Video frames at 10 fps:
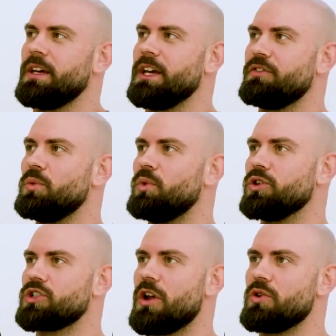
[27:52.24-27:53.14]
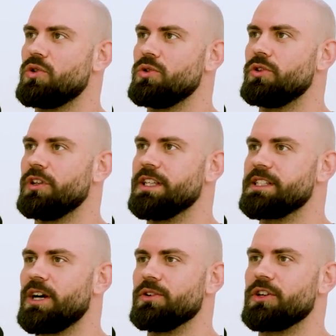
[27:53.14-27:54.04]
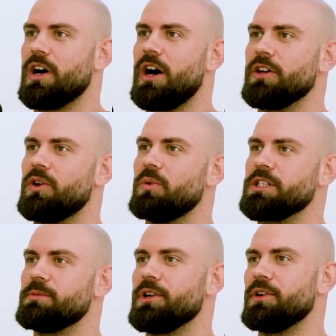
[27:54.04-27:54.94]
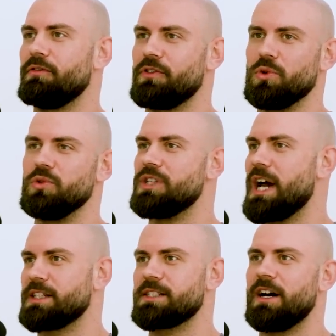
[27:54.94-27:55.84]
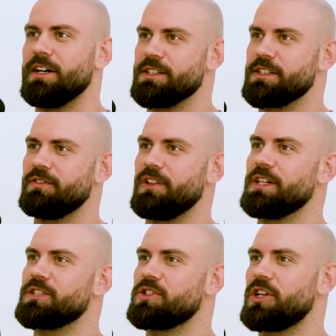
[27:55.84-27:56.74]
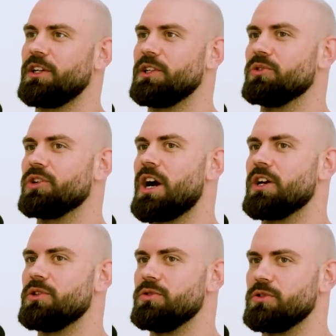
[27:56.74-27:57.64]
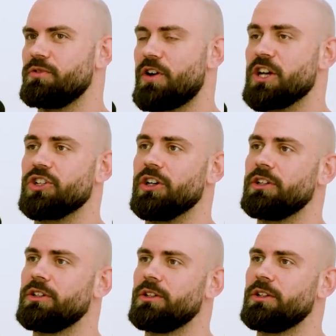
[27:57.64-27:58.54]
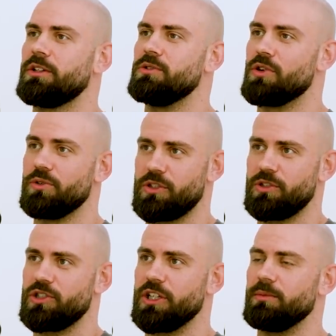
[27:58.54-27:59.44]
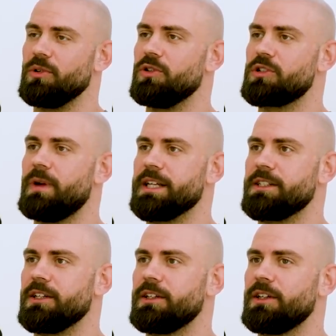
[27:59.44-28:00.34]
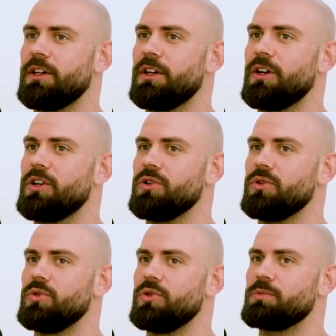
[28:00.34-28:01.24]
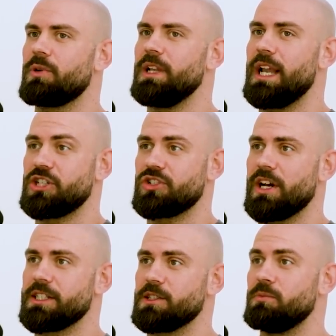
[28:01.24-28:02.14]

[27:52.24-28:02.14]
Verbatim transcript: If you worked local, you could then sell your car. You're not wasting money on fuel, tax, tires, and stuff like that. So suddenly you're a guy who's fresher, who's going to the gym, who looks better, who is probably less stressed, has